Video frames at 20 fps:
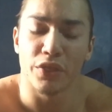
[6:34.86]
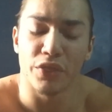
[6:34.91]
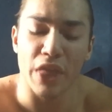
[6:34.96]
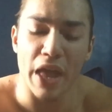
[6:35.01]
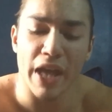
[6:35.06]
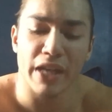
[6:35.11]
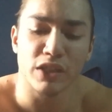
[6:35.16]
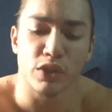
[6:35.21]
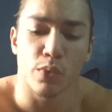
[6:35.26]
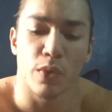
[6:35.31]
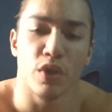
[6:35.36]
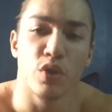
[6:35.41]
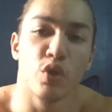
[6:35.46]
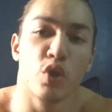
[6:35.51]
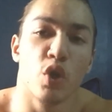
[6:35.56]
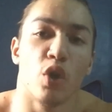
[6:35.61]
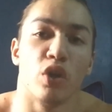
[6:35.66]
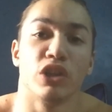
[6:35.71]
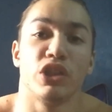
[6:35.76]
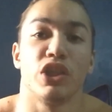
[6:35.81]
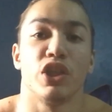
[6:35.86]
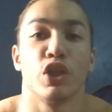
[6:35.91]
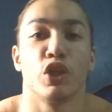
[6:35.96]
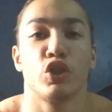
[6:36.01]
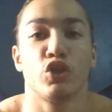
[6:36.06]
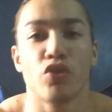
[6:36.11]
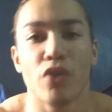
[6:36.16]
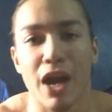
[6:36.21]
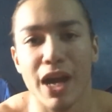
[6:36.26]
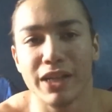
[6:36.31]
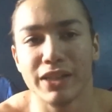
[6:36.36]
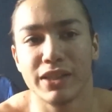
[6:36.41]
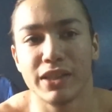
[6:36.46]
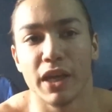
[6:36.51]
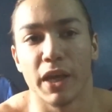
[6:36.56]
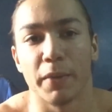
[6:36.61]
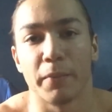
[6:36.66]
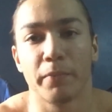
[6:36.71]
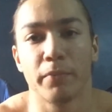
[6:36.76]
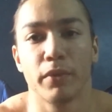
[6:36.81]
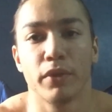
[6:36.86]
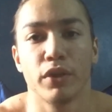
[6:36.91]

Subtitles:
That's when you go into your tricep.